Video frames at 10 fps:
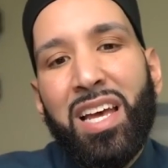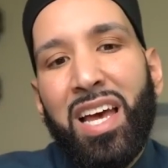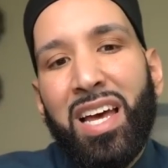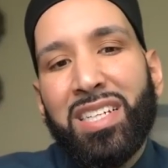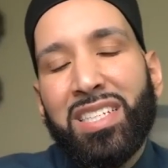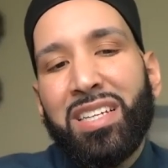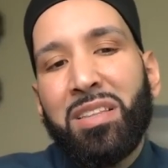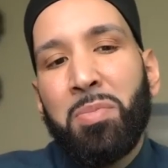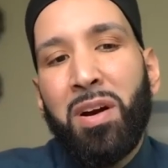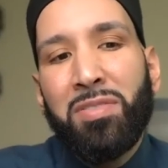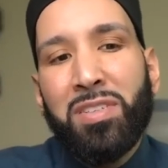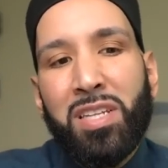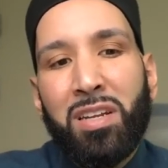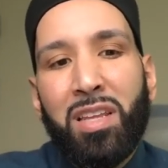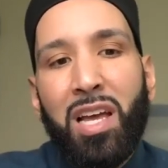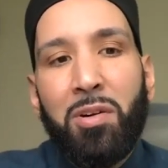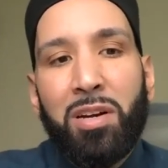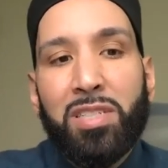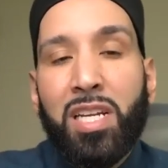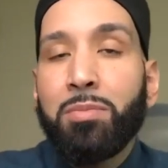And the Prophet sallallahu
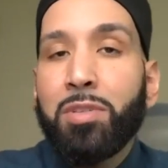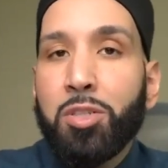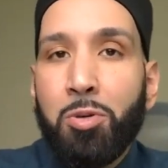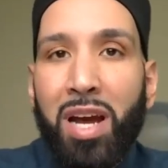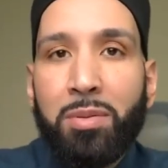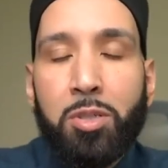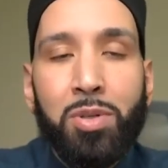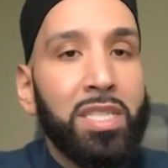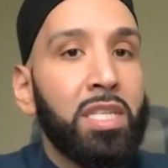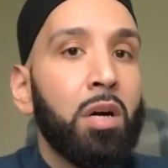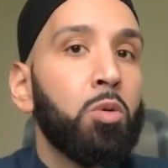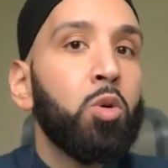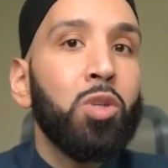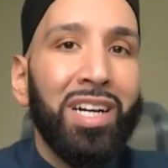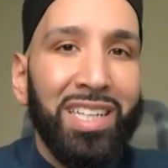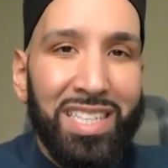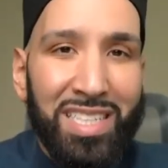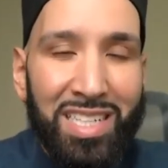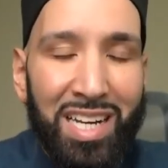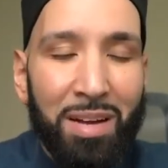alaihi wasallam described to us Dawood alayhi
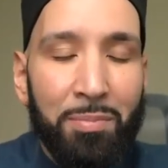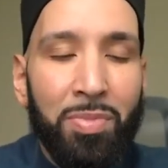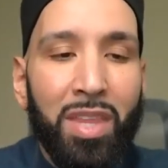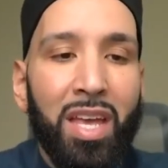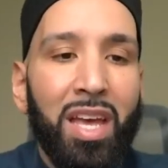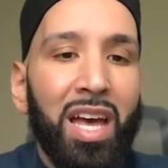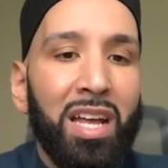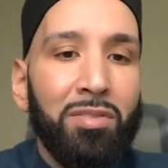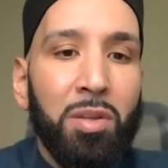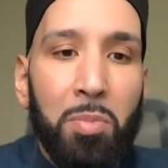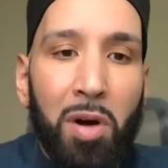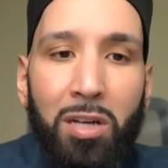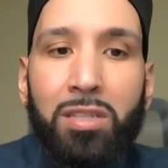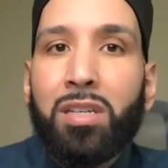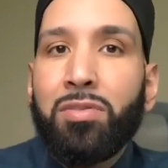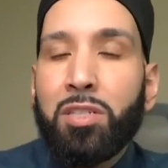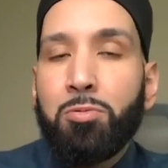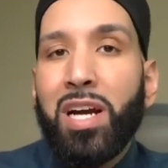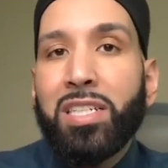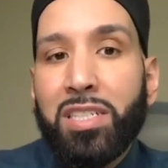salam, and of the marks of his
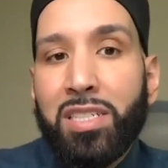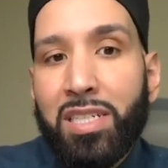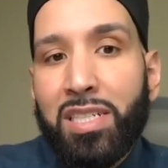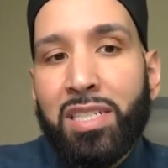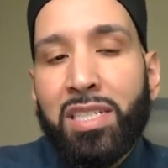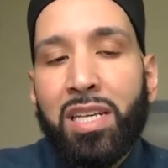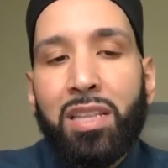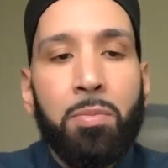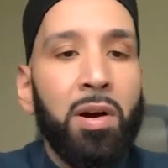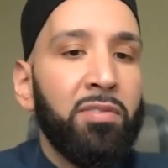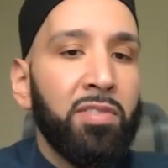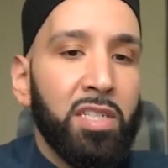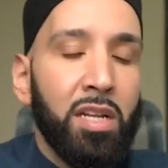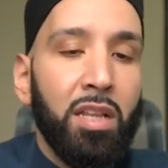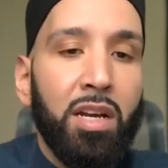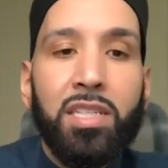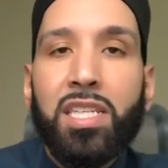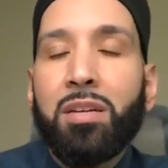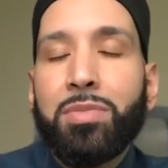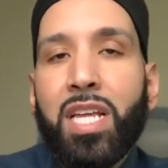righteousness, the Prophet sallallahu alaihi
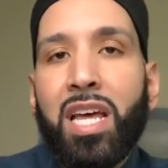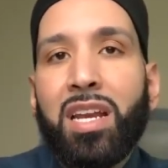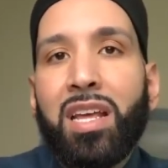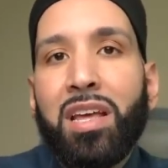wasallam said